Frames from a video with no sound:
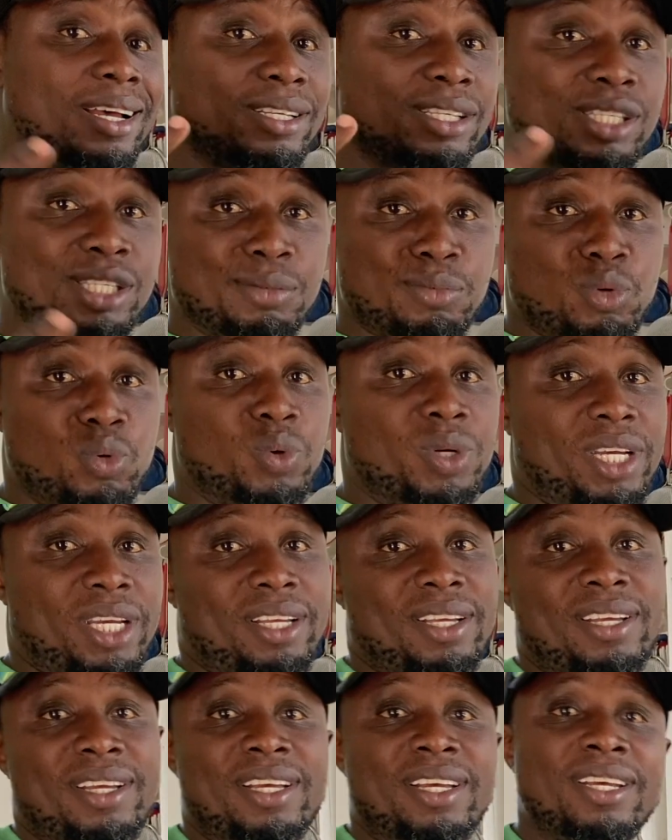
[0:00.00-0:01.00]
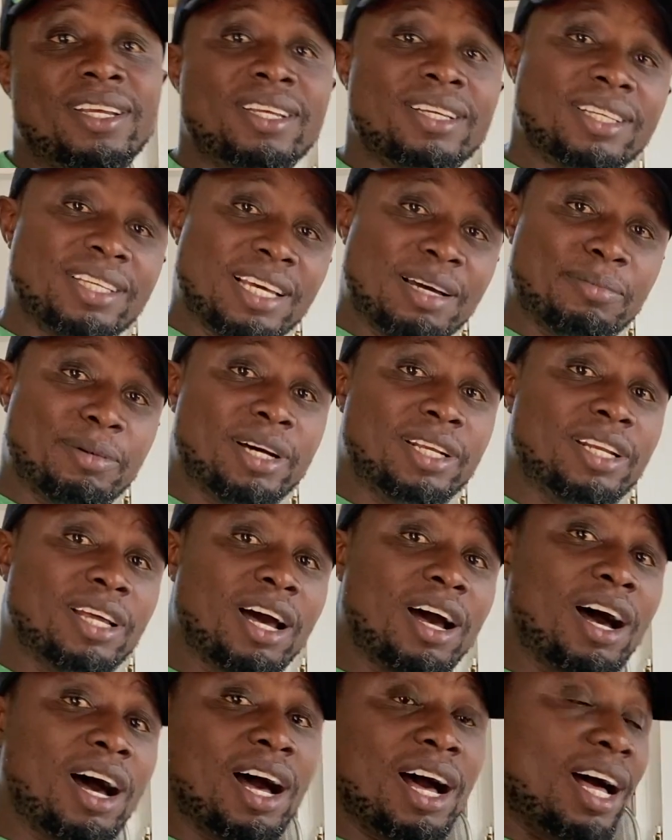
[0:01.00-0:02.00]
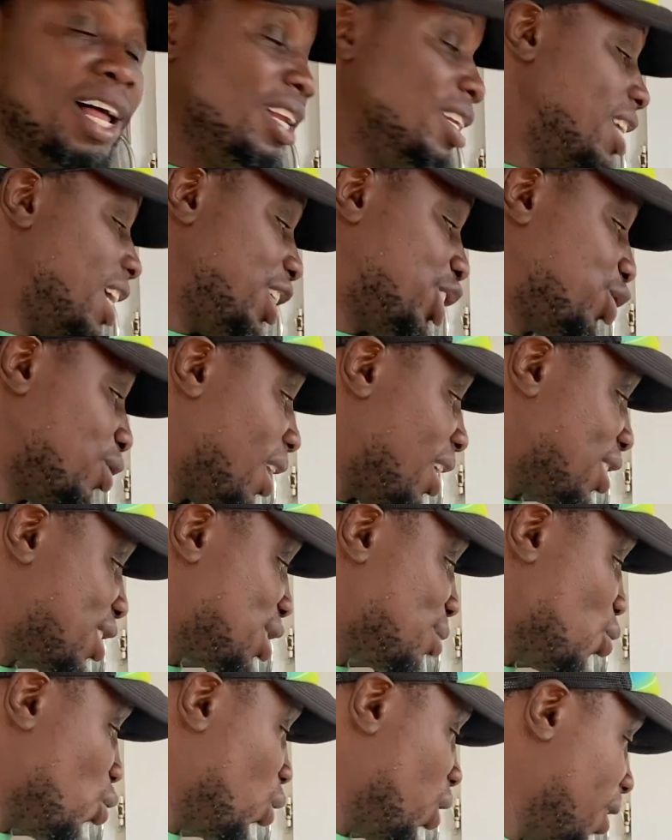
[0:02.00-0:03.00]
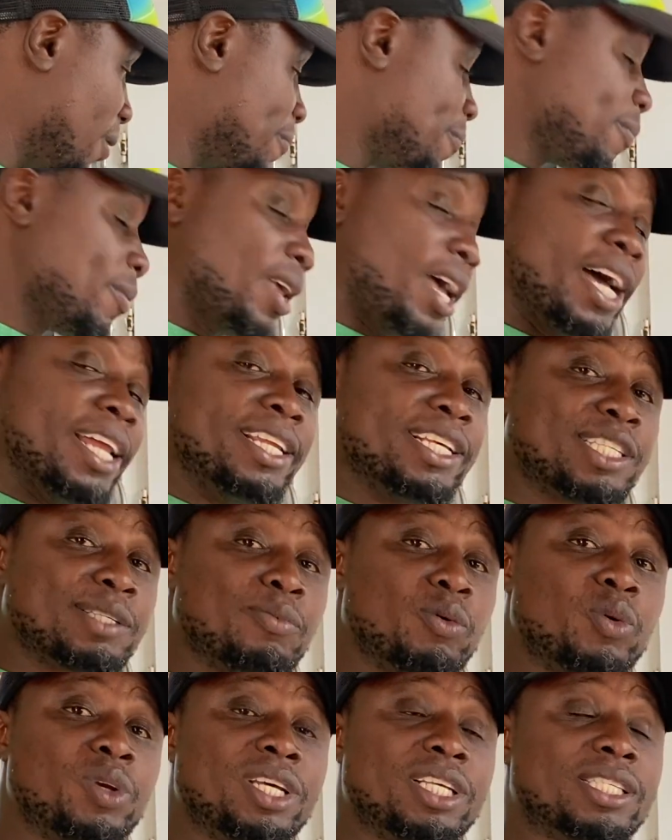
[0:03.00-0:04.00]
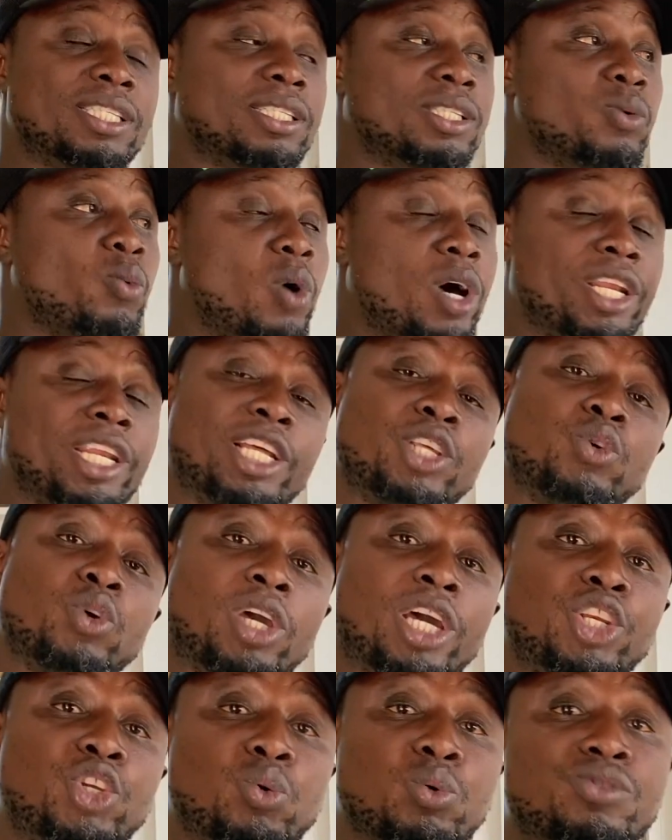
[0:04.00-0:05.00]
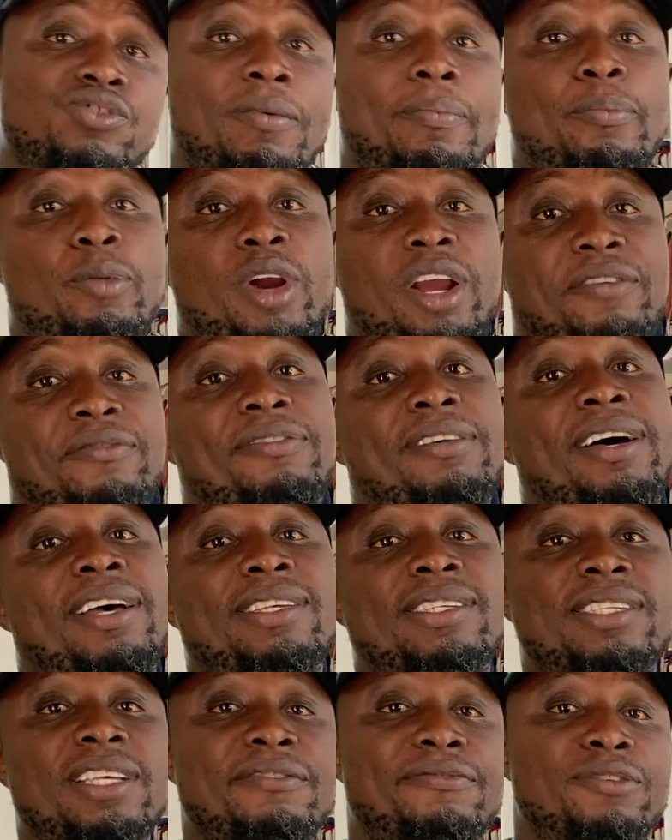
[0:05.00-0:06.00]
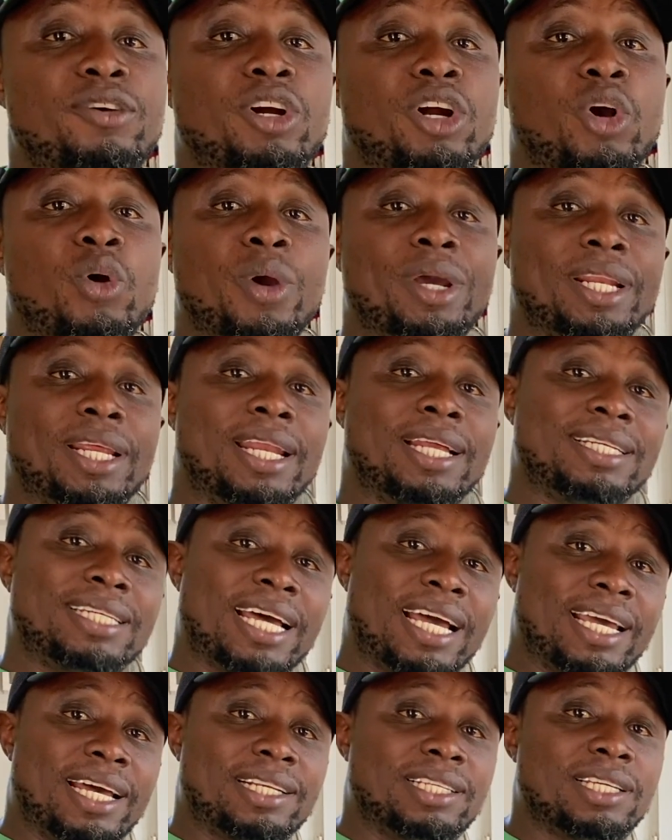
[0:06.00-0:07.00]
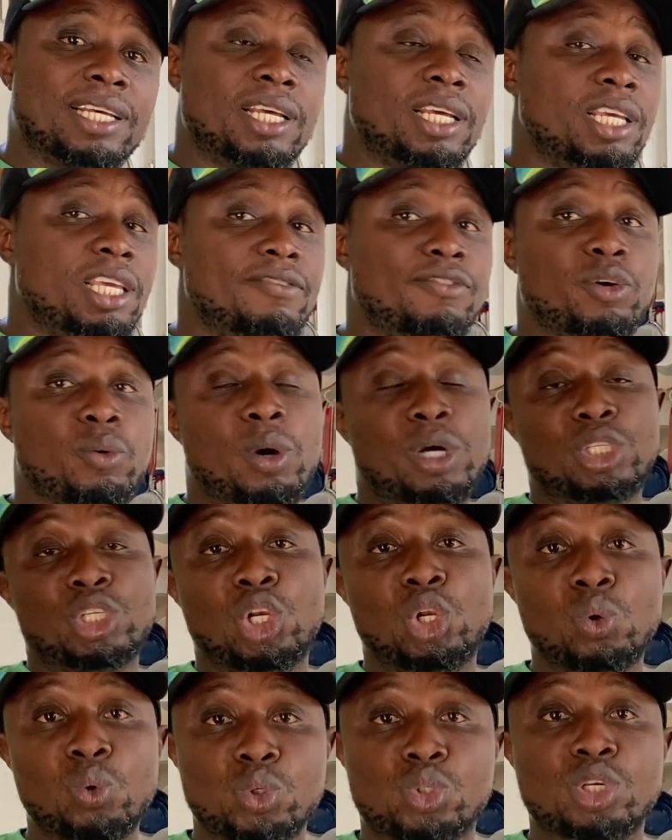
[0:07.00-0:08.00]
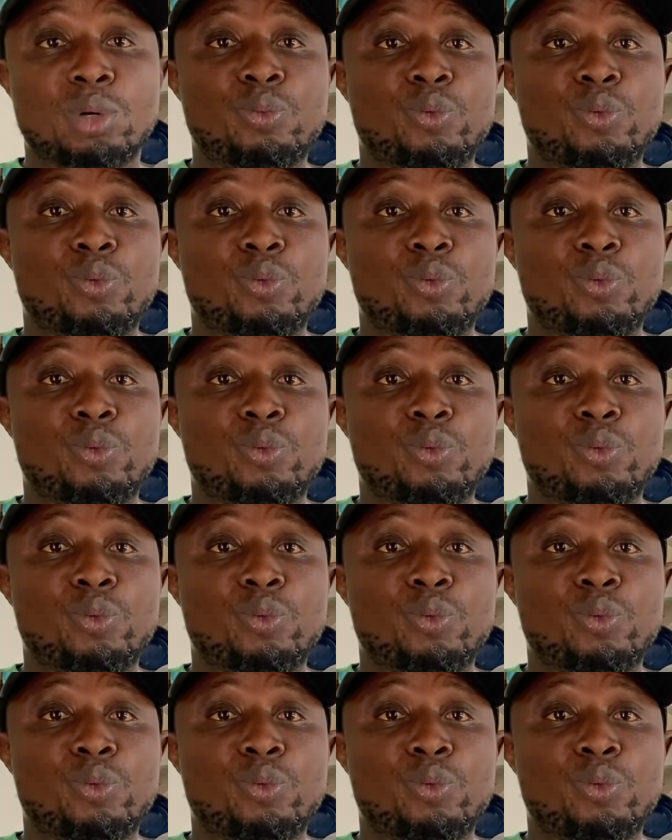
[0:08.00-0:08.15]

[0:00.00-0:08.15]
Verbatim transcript: Smoothie. Yeah man, all natural smoothie, and this smoothie is one that you can use for breakfast. If you are going on a diet, if you want to lose some